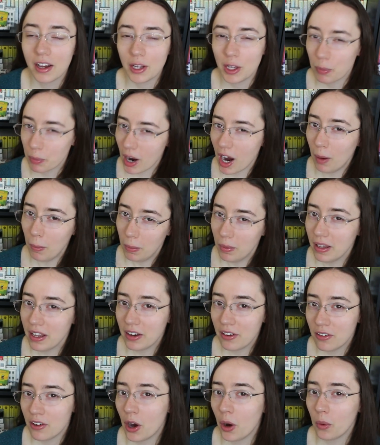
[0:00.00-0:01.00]
You probably
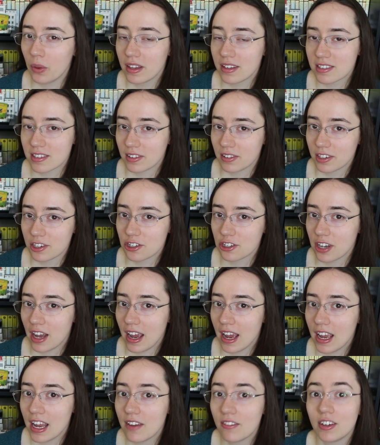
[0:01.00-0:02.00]
know this
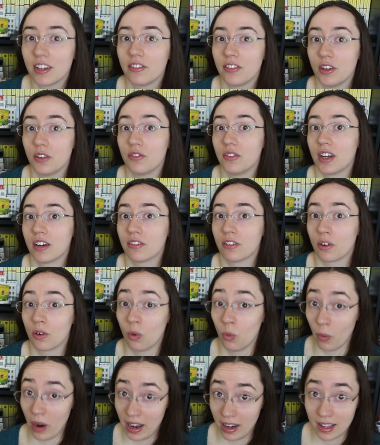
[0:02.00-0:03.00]
cliche even if you've never
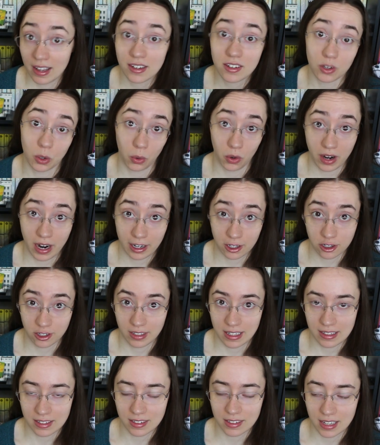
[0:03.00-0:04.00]
read it or
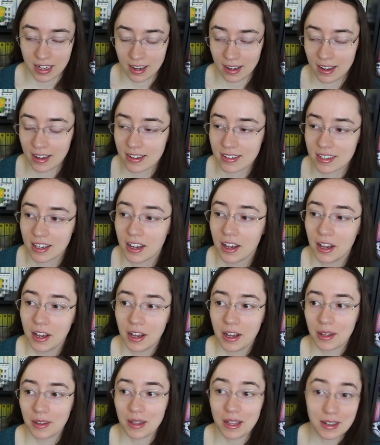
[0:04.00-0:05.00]
actually seen it.
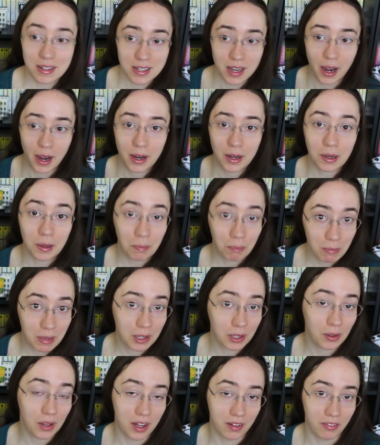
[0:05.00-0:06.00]
The entire
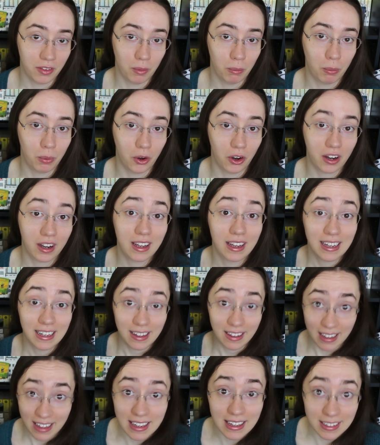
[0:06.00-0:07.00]
middle of the book
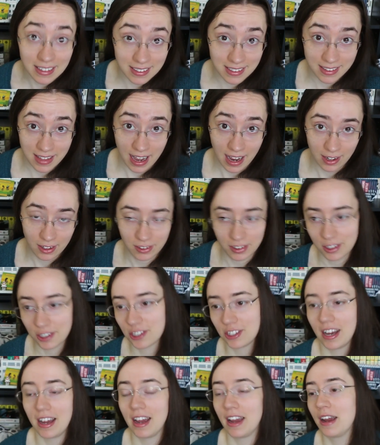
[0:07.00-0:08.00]
is that
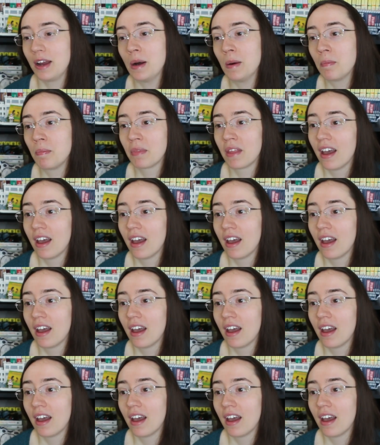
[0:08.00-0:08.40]
cliche.